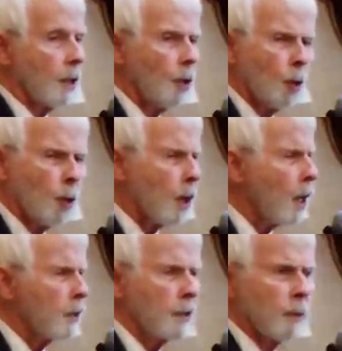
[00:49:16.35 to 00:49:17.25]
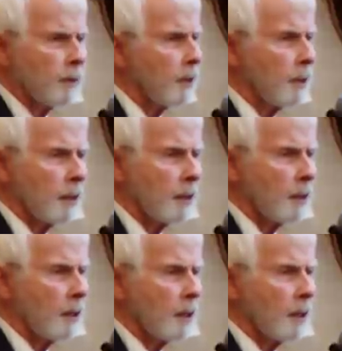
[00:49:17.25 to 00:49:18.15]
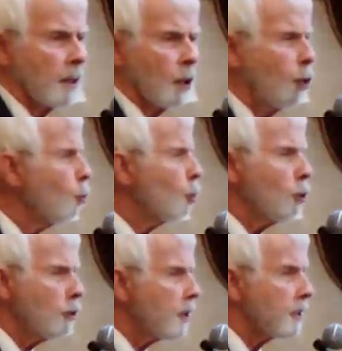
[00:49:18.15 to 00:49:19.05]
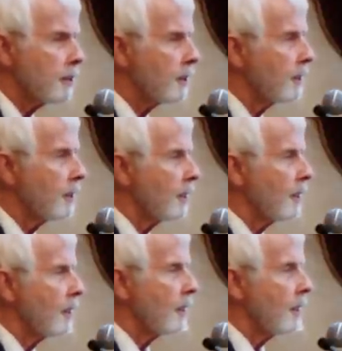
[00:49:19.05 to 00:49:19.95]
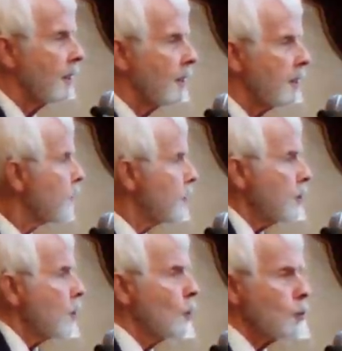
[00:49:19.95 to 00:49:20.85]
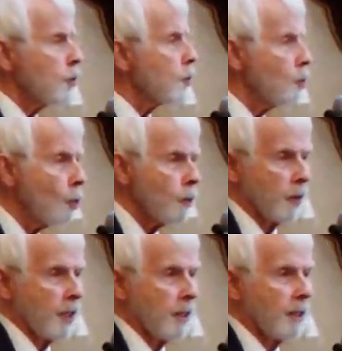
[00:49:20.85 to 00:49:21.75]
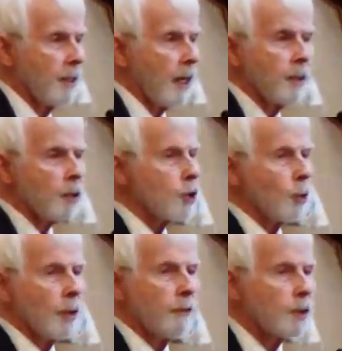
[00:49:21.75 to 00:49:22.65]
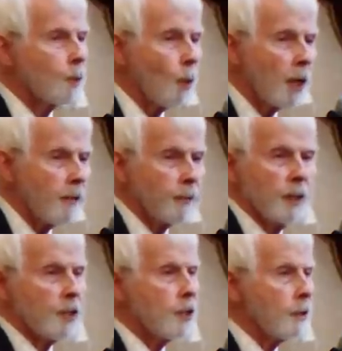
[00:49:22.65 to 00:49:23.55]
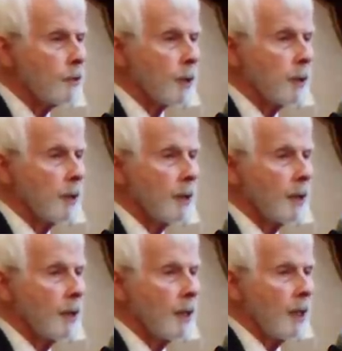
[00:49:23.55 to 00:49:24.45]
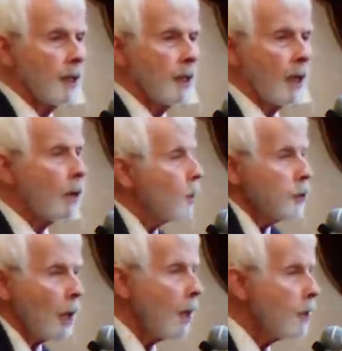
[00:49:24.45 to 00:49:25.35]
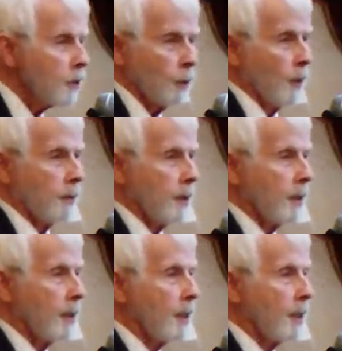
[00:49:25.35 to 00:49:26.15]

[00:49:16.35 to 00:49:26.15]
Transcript: Who would argue with it? Who could? It's his own story and the story of his wife and his children. How could you argue with it?